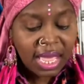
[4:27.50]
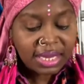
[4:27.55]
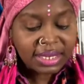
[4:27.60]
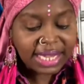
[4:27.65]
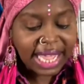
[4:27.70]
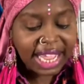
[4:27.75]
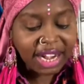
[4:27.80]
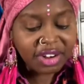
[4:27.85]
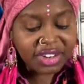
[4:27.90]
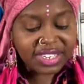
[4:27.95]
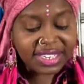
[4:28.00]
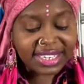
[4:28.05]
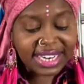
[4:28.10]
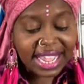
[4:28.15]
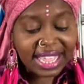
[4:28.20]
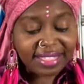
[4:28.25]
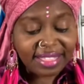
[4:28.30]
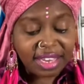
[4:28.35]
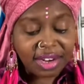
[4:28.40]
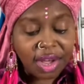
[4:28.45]
Taylor's
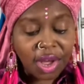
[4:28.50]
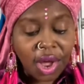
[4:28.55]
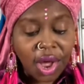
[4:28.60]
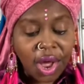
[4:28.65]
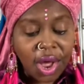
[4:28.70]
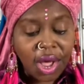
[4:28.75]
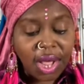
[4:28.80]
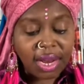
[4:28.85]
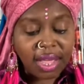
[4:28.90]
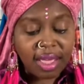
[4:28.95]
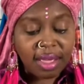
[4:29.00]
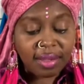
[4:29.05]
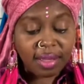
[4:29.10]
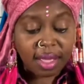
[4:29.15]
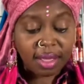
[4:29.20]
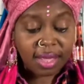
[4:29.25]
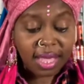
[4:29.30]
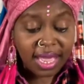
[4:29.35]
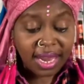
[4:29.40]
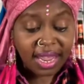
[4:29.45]
death in a
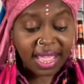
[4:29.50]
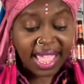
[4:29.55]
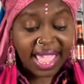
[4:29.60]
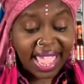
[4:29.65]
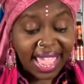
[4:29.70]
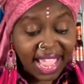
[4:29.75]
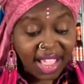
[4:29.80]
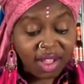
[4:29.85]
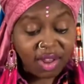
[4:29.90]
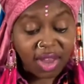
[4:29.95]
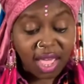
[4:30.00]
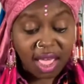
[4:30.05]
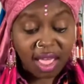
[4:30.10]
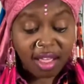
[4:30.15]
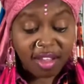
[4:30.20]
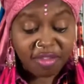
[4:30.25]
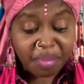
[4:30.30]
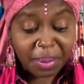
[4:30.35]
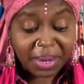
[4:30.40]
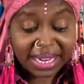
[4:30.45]
hail
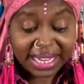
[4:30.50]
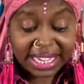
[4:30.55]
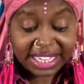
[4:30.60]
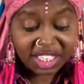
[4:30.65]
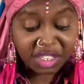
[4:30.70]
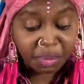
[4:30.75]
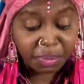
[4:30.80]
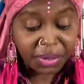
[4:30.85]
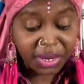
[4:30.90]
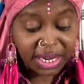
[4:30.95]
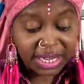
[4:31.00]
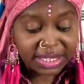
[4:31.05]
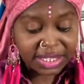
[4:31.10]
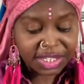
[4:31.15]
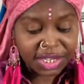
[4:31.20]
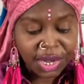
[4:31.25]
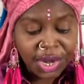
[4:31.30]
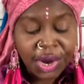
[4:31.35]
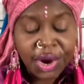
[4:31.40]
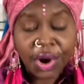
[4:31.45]
of police
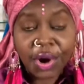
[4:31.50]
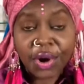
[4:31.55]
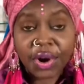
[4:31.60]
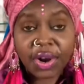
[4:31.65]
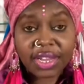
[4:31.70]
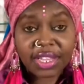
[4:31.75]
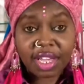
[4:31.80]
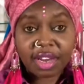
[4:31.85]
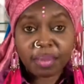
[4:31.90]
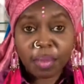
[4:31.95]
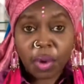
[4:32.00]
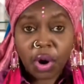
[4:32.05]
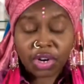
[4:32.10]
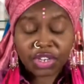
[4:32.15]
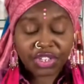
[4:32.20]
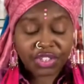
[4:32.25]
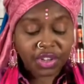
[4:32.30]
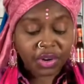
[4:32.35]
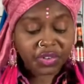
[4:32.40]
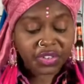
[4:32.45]
bullets early on
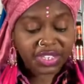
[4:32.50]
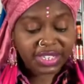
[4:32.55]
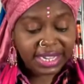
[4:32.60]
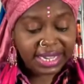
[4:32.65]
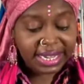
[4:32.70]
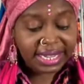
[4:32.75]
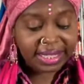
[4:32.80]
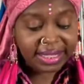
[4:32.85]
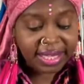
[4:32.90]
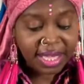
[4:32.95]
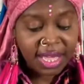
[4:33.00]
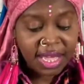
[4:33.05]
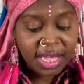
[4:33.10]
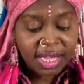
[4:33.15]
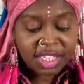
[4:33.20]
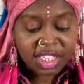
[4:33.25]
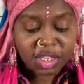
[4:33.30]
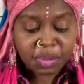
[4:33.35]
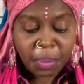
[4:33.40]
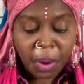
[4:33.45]
March 13th
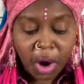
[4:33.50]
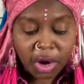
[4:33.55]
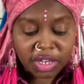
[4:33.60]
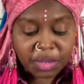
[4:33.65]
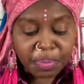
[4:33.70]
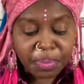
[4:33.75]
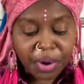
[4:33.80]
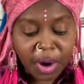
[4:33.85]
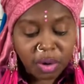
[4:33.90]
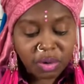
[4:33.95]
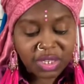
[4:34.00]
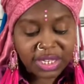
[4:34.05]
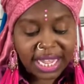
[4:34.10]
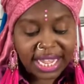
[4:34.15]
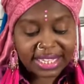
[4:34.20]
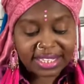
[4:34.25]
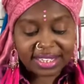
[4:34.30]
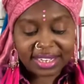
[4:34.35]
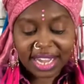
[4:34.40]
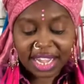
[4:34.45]
sparked
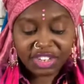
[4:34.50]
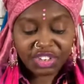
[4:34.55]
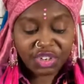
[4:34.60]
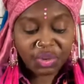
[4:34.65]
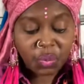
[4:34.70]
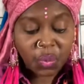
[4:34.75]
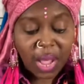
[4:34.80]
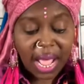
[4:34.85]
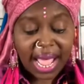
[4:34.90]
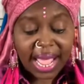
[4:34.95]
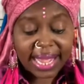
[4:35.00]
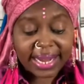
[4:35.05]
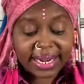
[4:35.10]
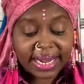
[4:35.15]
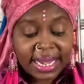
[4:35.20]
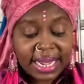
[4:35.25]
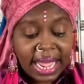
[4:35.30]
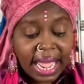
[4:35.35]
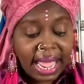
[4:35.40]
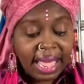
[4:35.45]
protests nationwide,
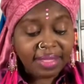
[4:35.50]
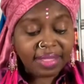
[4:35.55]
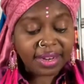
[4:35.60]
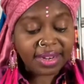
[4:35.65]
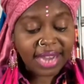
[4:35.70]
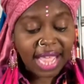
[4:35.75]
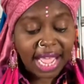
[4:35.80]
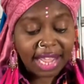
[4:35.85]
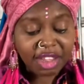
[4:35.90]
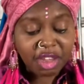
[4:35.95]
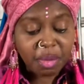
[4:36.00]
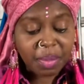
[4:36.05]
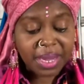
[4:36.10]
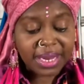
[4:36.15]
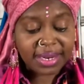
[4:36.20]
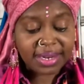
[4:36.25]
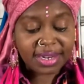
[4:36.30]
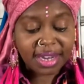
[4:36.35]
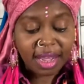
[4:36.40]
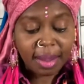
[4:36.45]
and the
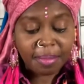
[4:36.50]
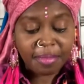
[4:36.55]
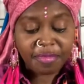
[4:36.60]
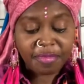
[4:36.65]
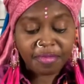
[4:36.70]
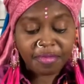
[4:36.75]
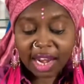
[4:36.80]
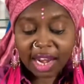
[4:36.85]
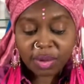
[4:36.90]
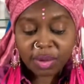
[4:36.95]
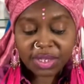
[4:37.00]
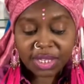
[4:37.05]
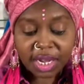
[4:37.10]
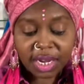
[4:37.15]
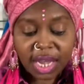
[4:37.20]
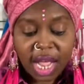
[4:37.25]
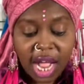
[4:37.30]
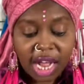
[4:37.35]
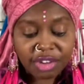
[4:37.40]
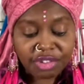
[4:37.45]
document dump follows a
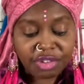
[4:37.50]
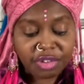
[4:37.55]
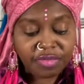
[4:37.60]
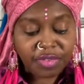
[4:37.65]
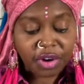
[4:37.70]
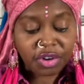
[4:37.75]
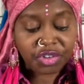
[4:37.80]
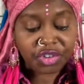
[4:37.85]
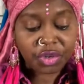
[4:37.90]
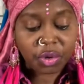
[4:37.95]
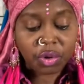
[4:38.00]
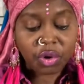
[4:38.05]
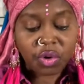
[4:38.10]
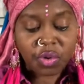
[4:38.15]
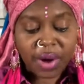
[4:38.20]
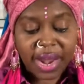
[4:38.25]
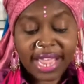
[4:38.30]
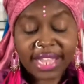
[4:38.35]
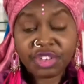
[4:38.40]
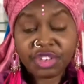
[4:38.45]
controversial
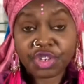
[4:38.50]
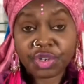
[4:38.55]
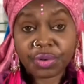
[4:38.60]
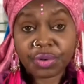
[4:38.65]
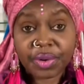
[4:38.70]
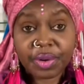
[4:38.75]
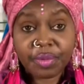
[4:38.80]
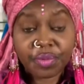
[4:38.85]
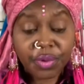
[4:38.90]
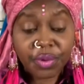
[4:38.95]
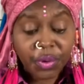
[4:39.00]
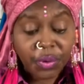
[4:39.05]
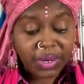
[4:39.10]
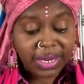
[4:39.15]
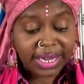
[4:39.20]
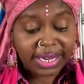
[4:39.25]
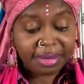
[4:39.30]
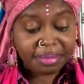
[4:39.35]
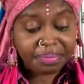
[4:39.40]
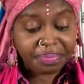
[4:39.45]
grand jury
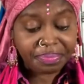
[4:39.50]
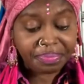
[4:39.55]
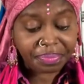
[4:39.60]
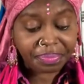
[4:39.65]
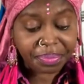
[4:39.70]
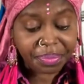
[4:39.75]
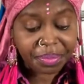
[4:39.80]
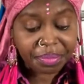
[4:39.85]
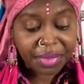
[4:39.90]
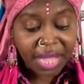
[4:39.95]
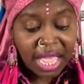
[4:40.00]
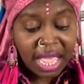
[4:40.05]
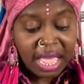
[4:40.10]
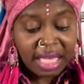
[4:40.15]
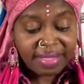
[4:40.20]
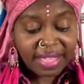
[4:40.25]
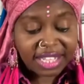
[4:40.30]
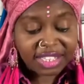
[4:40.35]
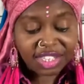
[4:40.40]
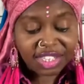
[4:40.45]
ruling
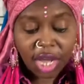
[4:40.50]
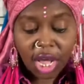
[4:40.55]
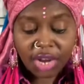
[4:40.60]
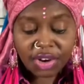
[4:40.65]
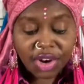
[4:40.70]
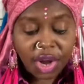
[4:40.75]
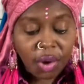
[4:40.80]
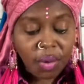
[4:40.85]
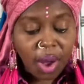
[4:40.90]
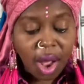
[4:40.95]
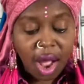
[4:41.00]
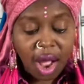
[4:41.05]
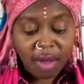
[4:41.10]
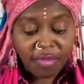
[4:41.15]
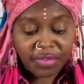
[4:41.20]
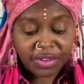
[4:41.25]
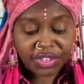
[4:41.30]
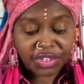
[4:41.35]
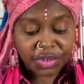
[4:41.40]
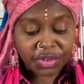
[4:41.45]
that saw no
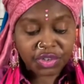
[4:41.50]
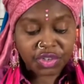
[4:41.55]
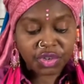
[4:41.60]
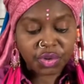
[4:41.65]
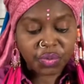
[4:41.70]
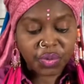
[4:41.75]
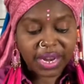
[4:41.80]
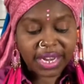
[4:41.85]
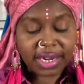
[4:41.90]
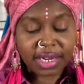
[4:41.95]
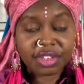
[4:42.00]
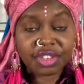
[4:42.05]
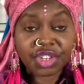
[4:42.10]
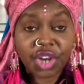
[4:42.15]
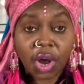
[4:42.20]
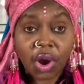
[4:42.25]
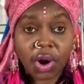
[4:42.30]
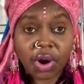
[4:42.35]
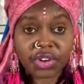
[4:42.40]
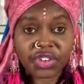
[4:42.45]
officers directly
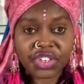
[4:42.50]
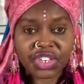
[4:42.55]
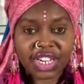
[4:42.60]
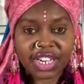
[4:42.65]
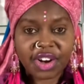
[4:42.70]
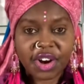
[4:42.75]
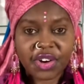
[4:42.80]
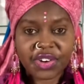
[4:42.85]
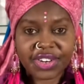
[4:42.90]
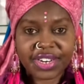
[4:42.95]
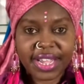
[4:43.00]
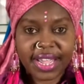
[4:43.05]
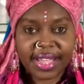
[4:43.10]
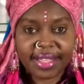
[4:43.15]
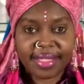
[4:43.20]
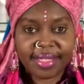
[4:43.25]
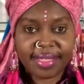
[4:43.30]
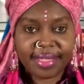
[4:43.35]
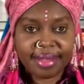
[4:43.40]
charged in her death.